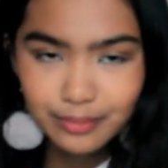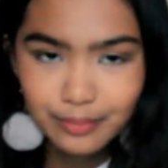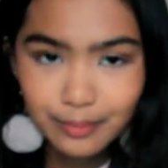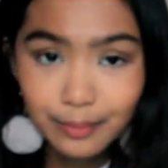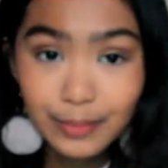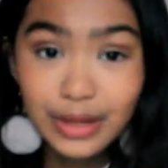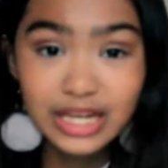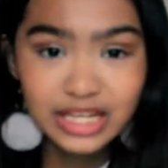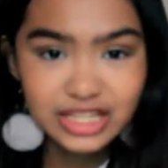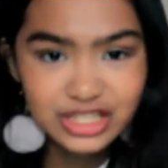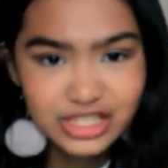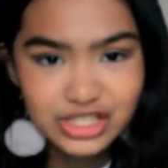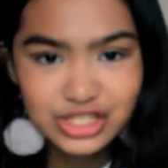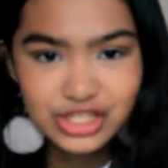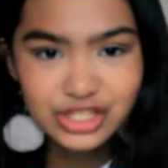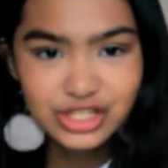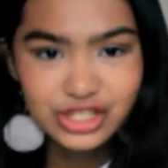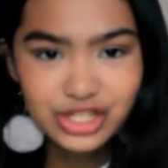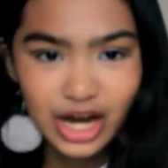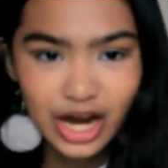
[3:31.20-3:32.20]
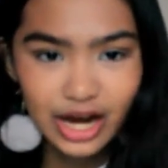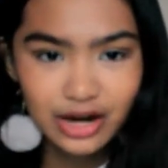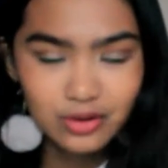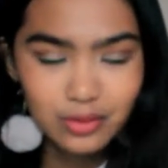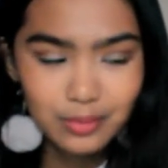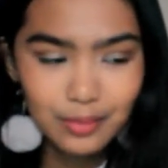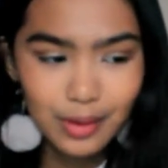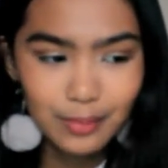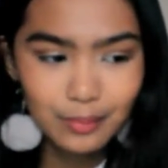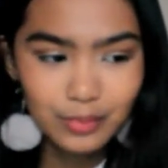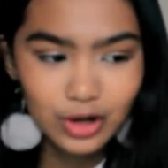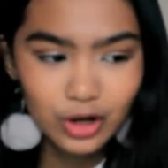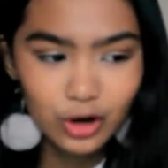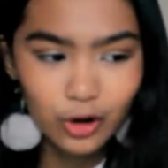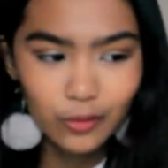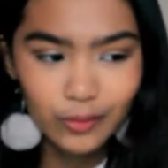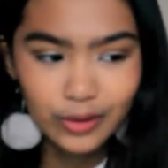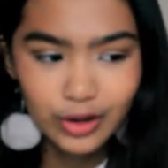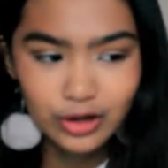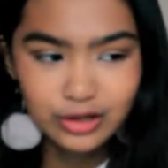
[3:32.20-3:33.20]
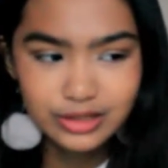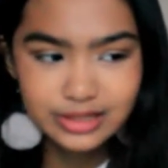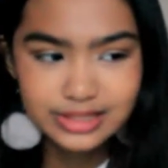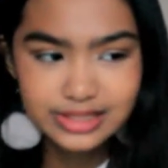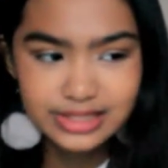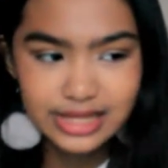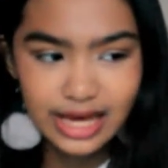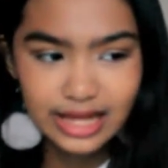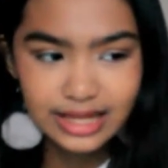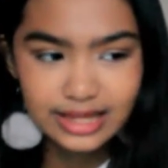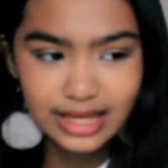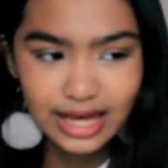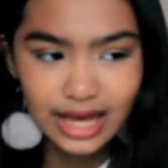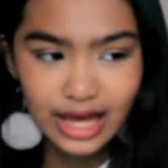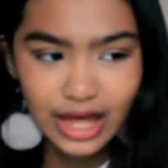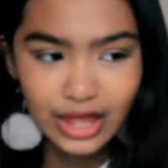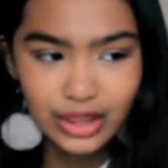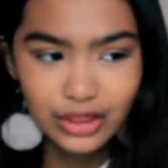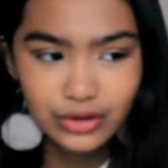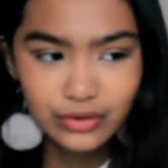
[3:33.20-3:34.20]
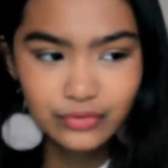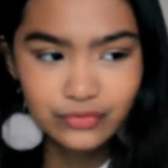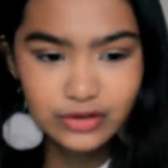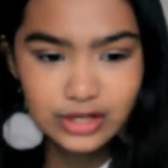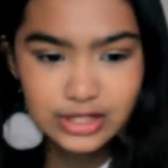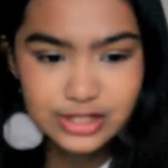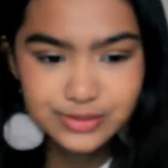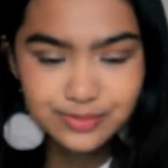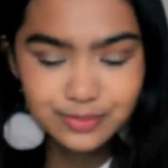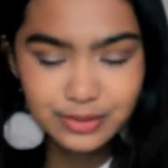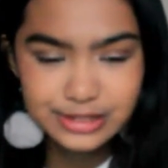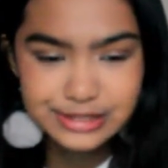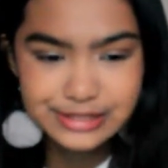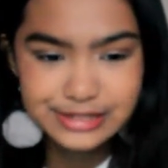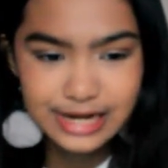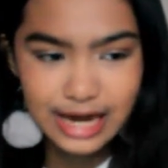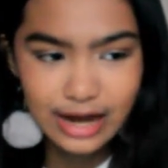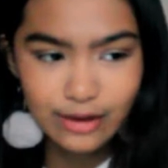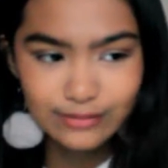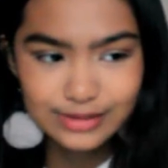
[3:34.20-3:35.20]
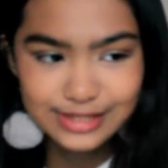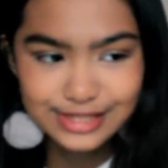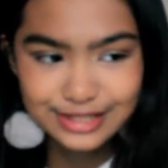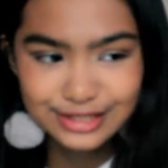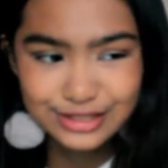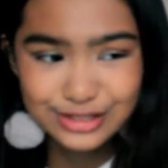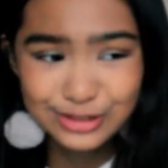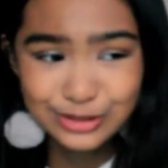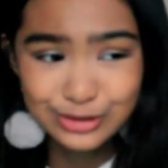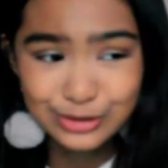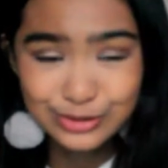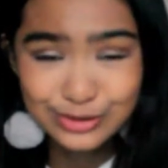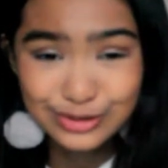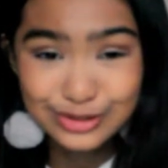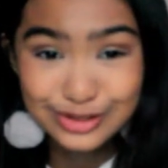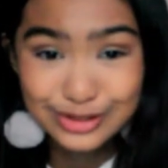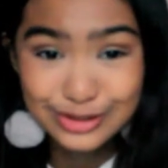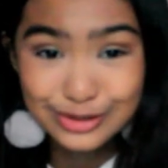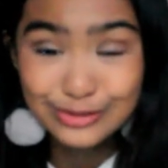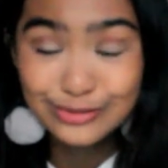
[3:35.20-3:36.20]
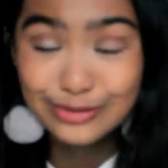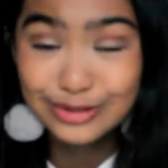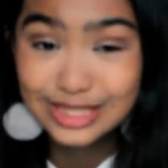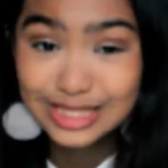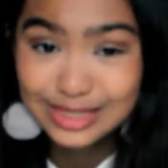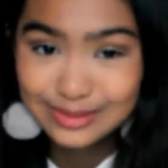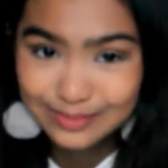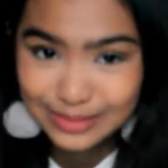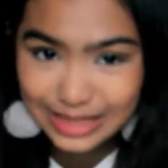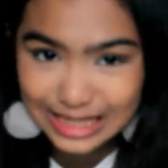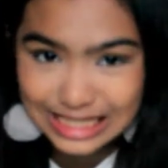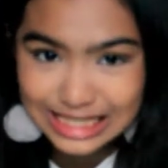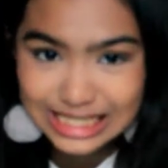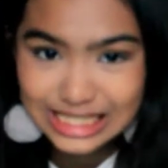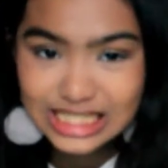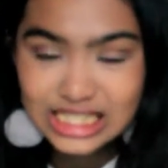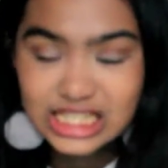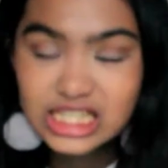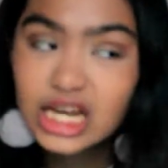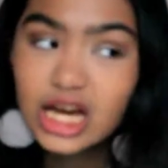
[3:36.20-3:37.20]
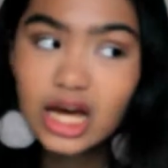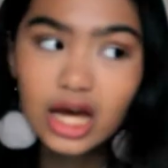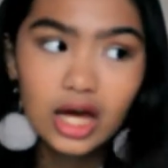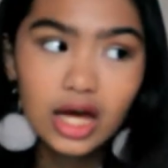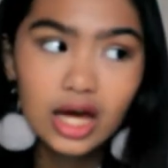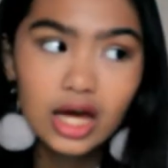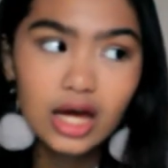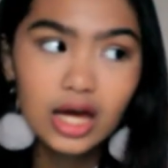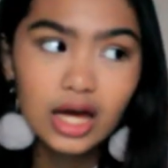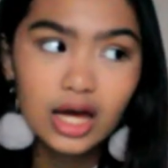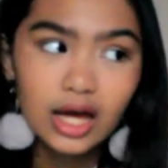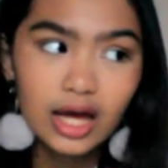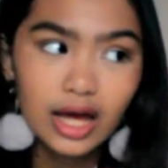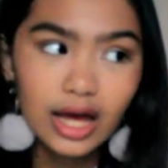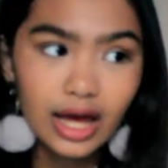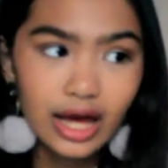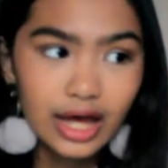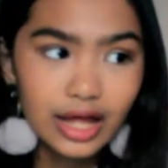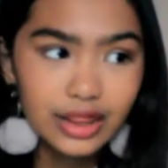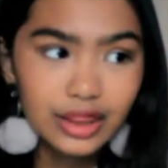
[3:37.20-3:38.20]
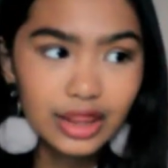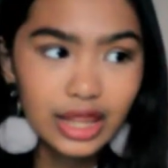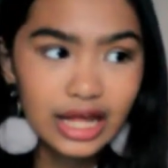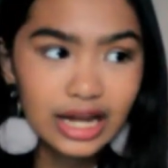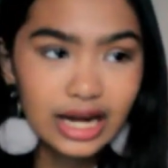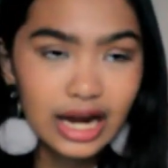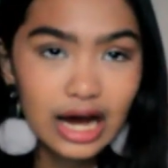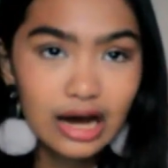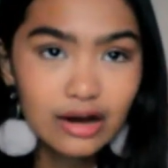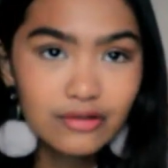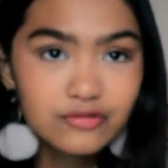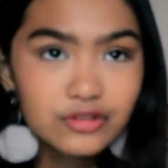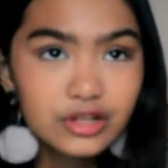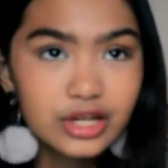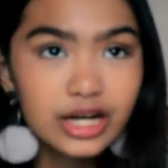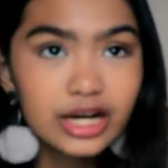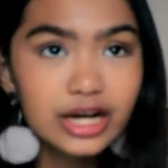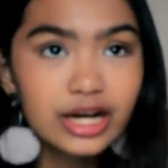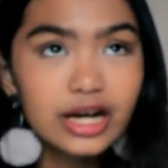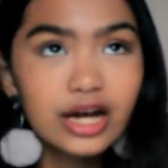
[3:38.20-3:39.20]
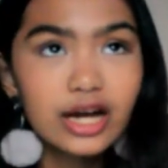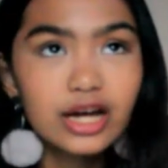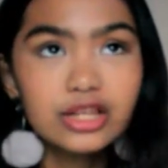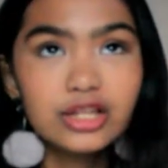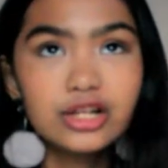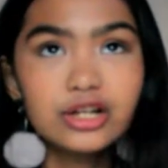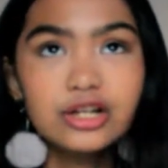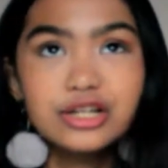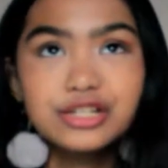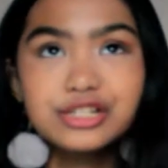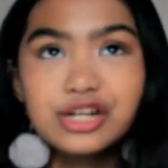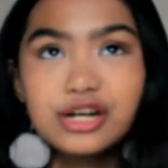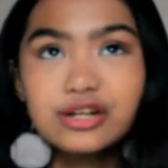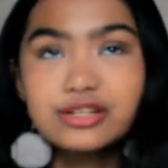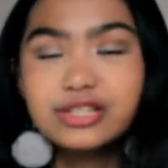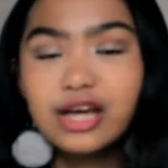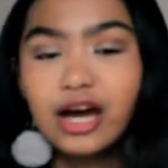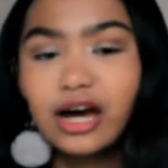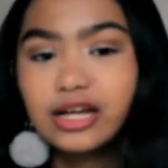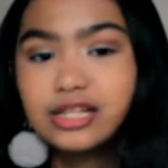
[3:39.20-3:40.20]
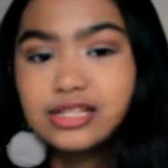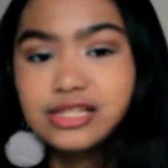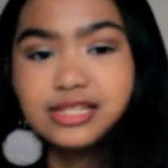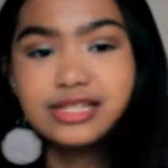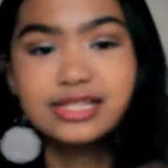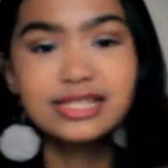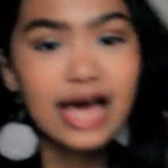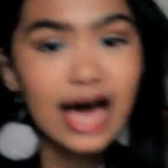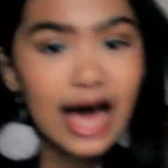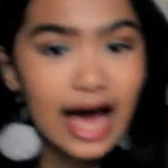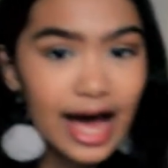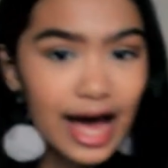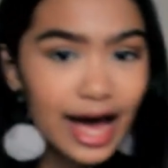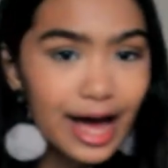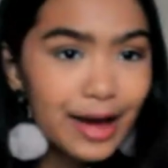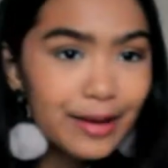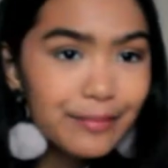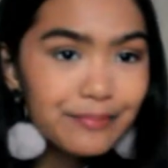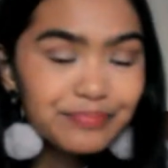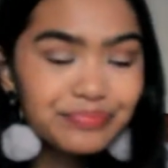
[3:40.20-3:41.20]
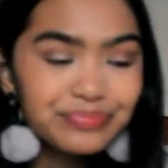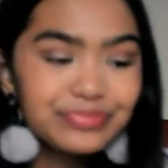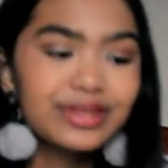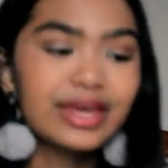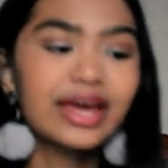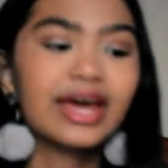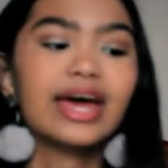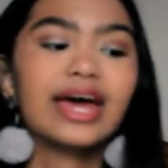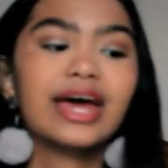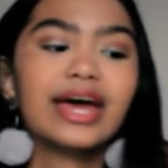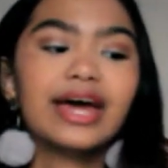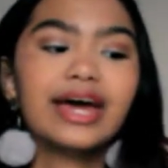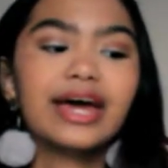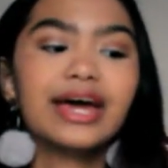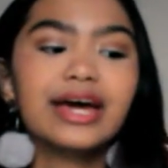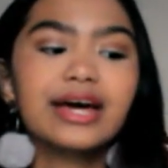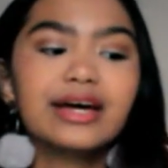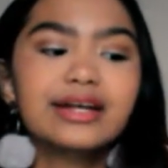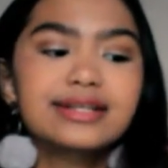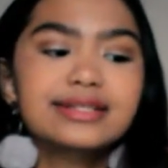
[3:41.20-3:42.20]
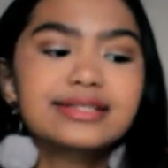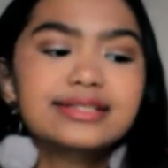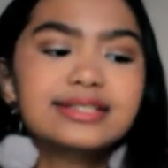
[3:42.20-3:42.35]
Mitch. I remember going on set and the first person I was introduced to was Mitch. And then after, ang nag-reach out sa akin si Sam and